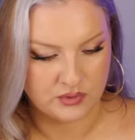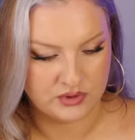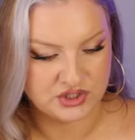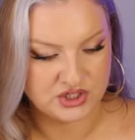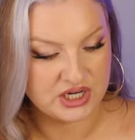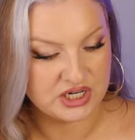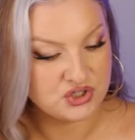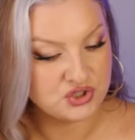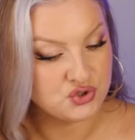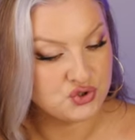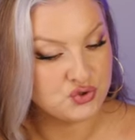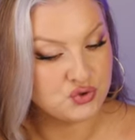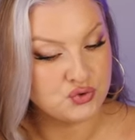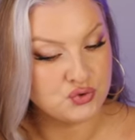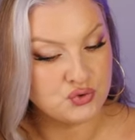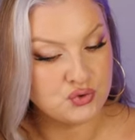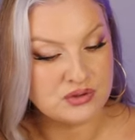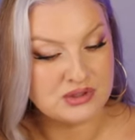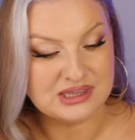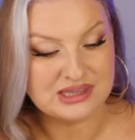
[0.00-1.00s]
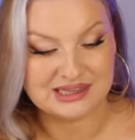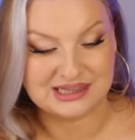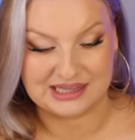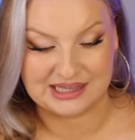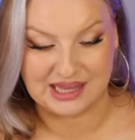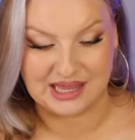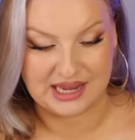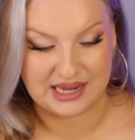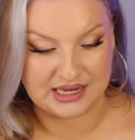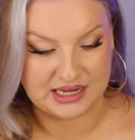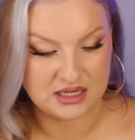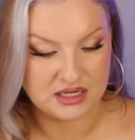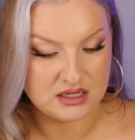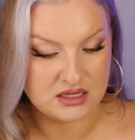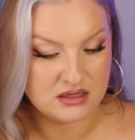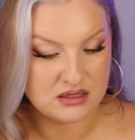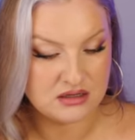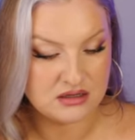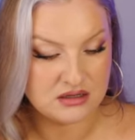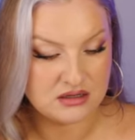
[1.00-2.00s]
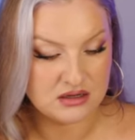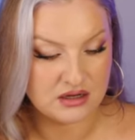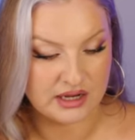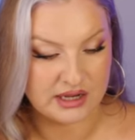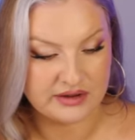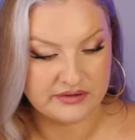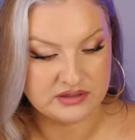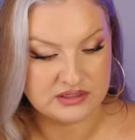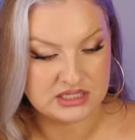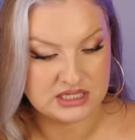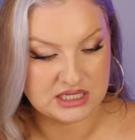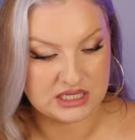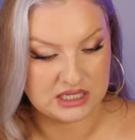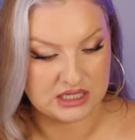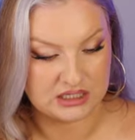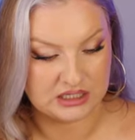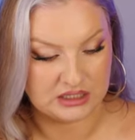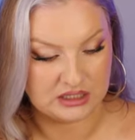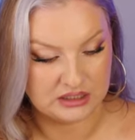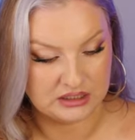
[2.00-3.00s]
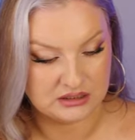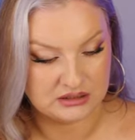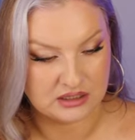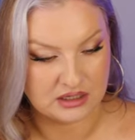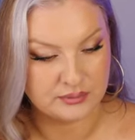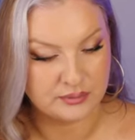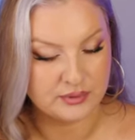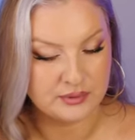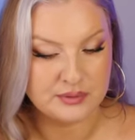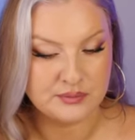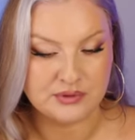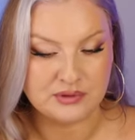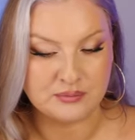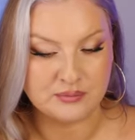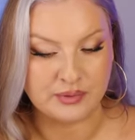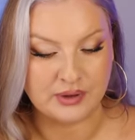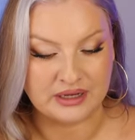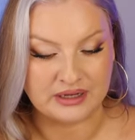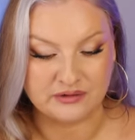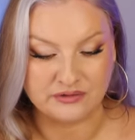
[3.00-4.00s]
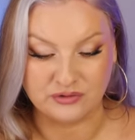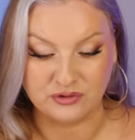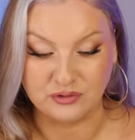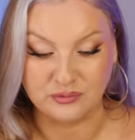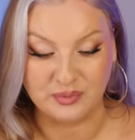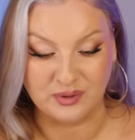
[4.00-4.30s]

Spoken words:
which I do like. I have a decant. I probably wouldn't buy a full